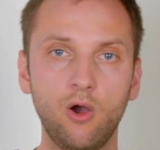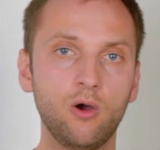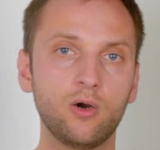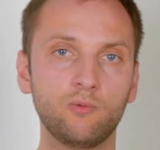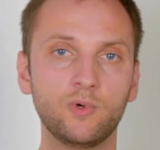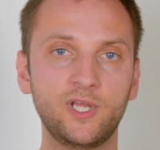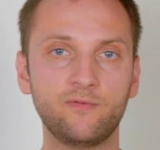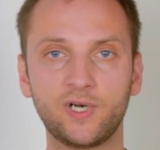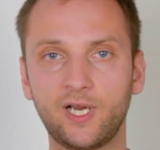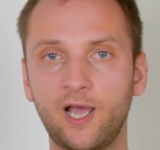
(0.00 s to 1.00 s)
or
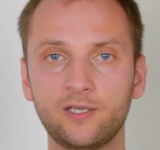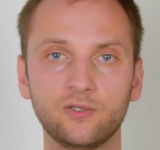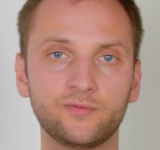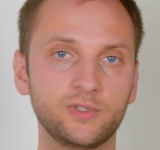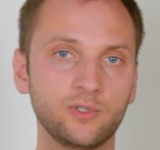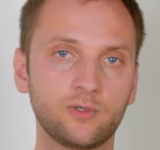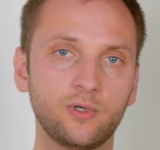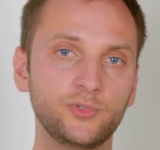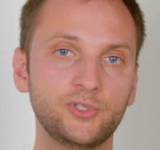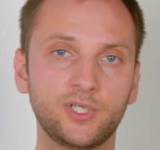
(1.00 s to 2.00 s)
whatever kind of you know
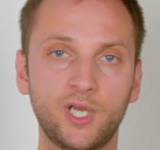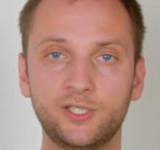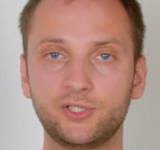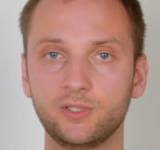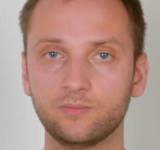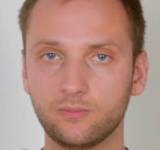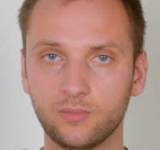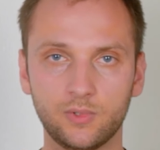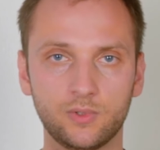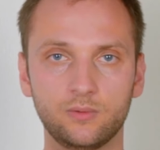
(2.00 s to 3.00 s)
communication
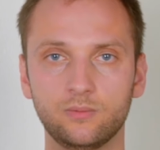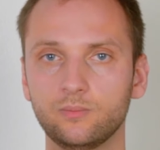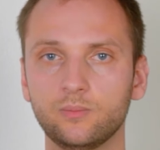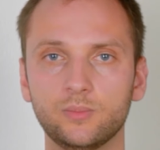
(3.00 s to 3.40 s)
uh,